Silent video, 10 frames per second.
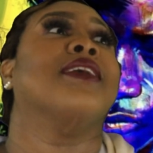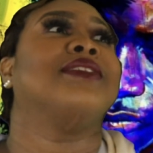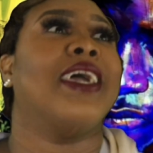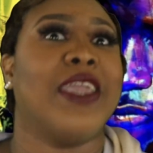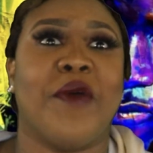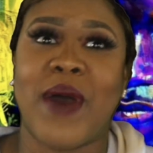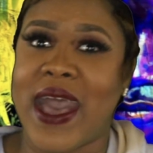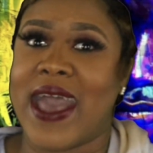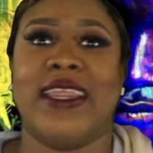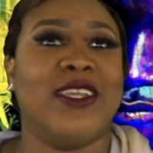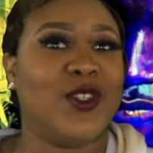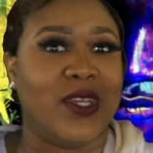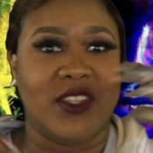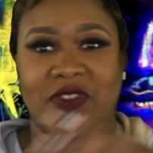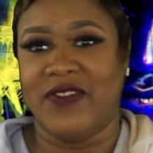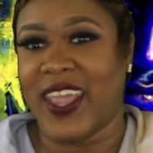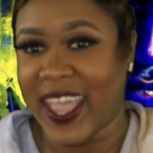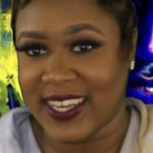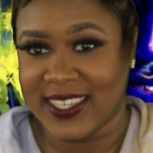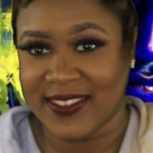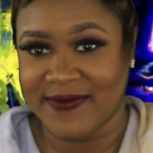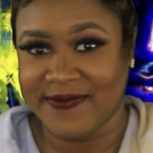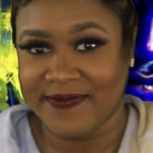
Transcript: Take your behind and enjoy this free vacation.